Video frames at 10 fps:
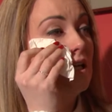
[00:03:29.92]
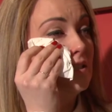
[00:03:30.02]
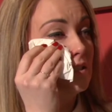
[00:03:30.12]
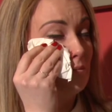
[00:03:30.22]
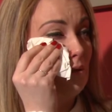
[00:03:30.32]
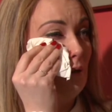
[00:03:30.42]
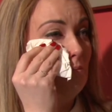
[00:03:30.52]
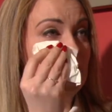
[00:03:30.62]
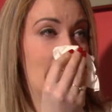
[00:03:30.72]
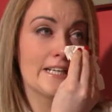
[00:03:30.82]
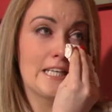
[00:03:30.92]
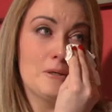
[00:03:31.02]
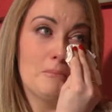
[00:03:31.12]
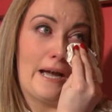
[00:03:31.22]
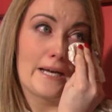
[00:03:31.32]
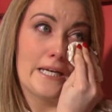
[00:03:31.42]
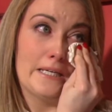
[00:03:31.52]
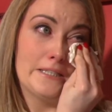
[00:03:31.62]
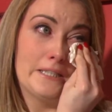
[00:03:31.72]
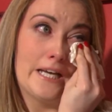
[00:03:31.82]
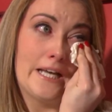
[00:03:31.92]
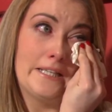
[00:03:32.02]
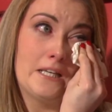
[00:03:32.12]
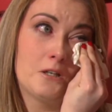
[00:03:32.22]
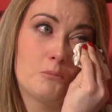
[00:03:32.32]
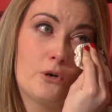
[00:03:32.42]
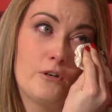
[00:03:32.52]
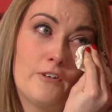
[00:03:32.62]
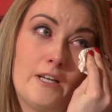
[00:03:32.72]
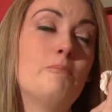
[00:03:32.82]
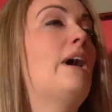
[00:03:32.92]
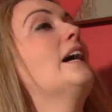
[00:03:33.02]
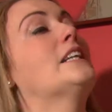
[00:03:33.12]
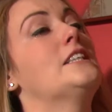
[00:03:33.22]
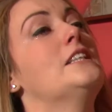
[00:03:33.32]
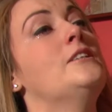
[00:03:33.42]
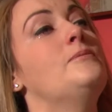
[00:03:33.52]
And so my mum and dad came back in, and then her boyfriend Matt